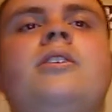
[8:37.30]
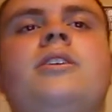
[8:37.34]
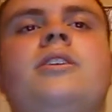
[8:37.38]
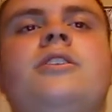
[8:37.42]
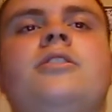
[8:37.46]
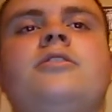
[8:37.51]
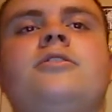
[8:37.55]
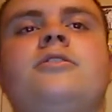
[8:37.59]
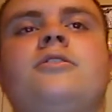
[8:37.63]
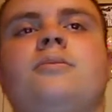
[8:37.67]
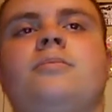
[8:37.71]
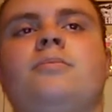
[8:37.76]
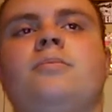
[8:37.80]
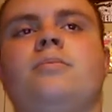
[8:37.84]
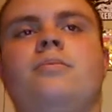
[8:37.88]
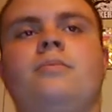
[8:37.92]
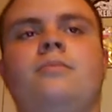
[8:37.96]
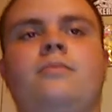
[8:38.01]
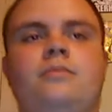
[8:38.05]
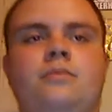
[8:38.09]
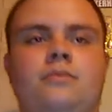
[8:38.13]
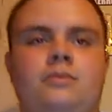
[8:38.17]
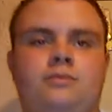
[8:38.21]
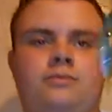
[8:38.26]

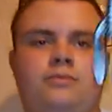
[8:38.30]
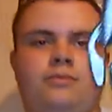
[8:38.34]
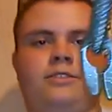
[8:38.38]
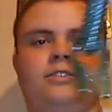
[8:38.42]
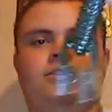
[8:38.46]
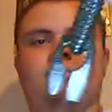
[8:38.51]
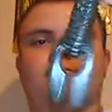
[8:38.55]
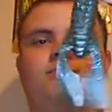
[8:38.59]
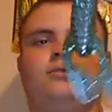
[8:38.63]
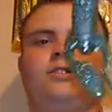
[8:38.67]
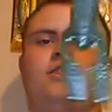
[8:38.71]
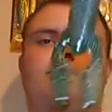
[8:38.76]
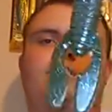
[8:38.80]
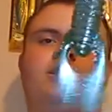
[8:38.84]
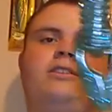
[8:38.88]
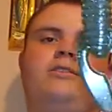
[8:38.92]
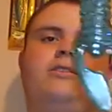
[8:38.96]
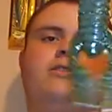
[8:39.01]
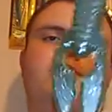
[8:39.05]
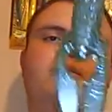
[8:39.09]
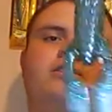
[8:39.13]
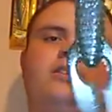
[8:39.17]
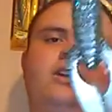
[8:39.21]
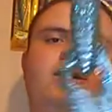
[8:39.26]
what they
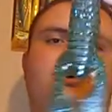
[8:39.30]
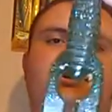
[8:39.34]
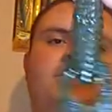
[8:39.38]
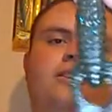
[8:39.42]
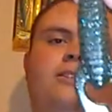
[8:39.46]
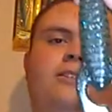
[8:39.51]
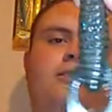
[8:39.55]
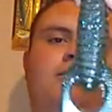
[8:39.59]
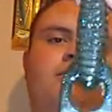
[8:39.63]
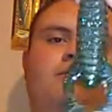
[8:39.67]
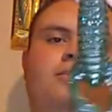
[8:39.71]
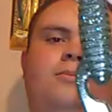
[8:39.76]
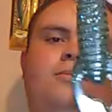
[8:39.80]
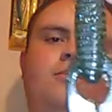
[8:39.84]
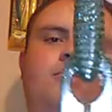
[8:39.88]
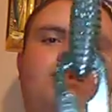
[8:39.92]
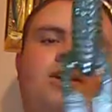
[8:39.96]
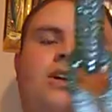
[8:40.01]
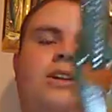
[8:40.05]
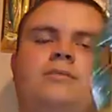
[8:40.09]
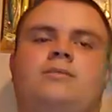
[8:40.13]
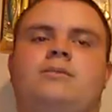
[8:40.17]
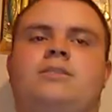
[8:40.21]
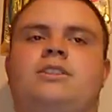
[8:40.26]
look like
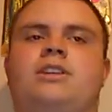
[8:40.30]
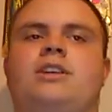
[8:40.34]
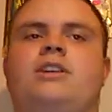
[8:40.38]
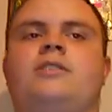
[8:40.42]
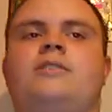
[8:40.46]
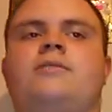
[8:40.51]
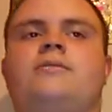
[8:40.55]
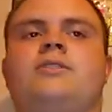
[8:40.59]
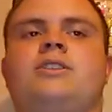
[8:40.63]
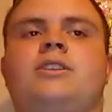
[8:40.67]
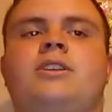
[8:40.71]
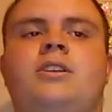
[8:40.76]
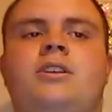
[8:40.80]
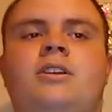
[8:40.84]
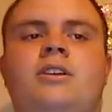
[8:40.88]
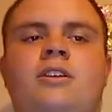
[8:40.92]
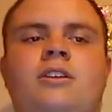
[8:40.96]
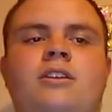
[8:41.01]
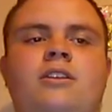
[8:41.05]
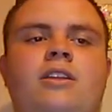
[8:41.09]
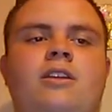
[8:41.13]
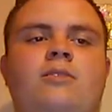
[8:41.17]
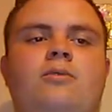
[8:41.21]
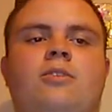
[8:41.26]
by themselves.
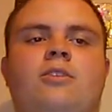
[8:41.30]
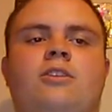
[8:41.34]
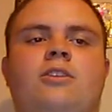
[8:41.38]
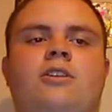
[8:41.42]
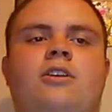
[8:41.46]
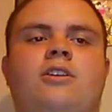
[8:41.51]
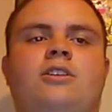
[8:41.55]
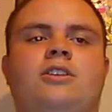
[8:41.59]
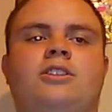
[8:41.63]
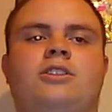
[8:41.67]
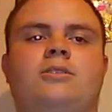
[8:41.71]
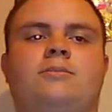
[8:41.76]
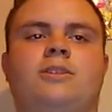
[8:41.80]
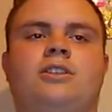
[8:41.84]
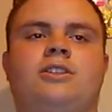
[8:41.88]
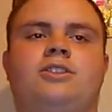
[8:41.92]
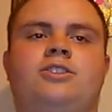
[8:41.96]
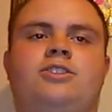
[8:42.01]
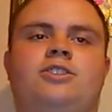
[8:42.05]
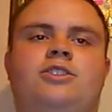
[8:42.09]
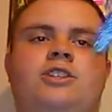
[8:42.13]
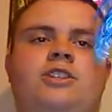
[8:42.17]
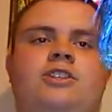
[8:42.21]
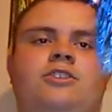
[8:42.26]
They work awesome
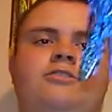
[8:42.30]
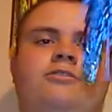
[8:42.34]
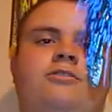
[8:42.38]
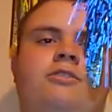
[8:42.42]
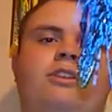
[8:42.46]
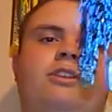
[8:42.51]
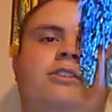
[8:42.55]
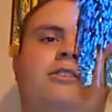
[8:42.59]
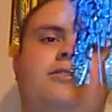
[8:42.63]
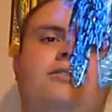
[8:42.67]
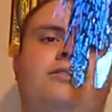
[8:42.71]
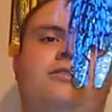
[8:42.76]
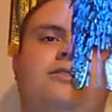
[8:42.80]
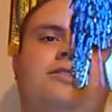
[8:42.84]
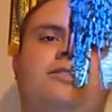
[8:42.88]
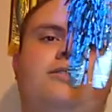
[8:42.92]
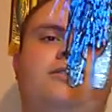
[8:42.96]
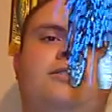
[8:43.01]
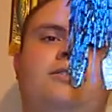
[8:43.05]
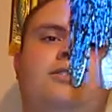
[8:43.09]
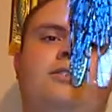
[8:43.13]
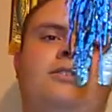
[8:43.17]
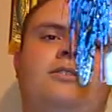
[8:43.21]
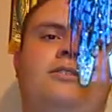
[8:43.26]
as jig trailers.